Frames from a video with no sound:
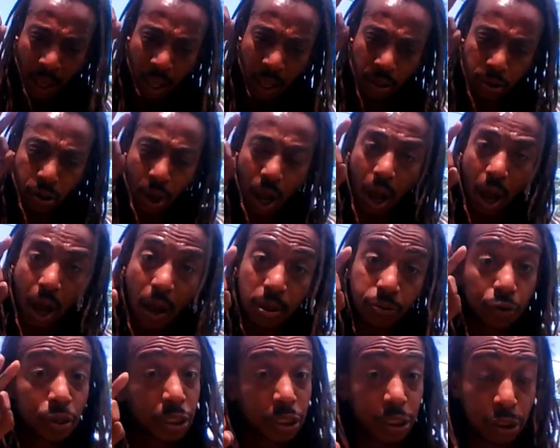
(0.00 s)
Uh, you can
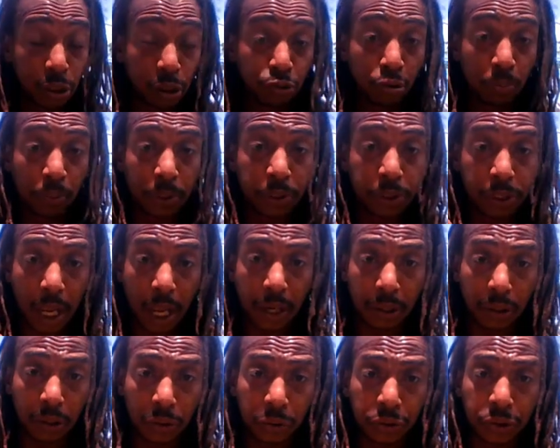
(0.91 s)
still do
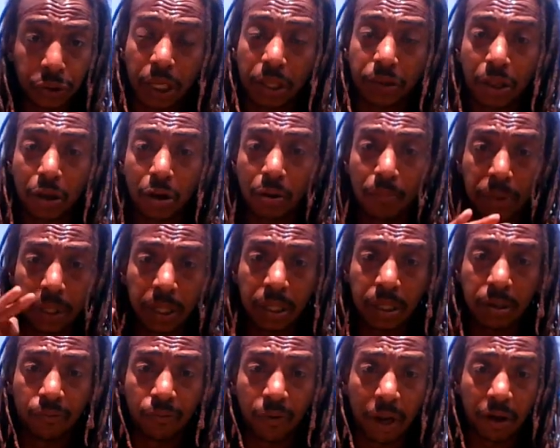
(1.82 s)
potatoes, and they'll be
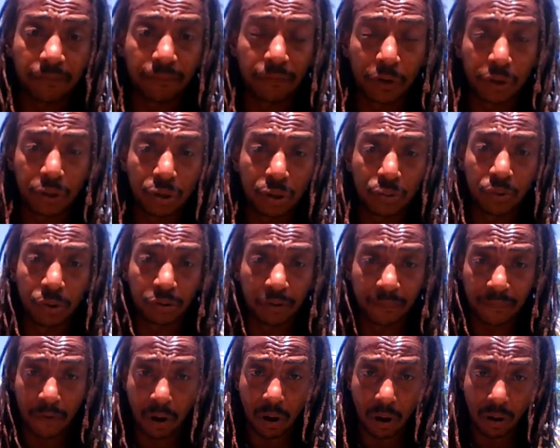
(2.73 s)
ready for you when the
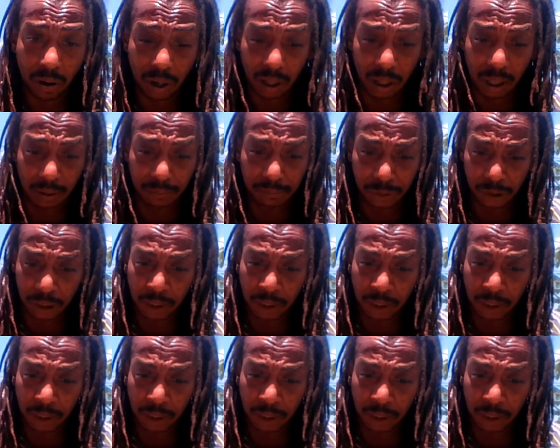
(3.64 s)
fall comes.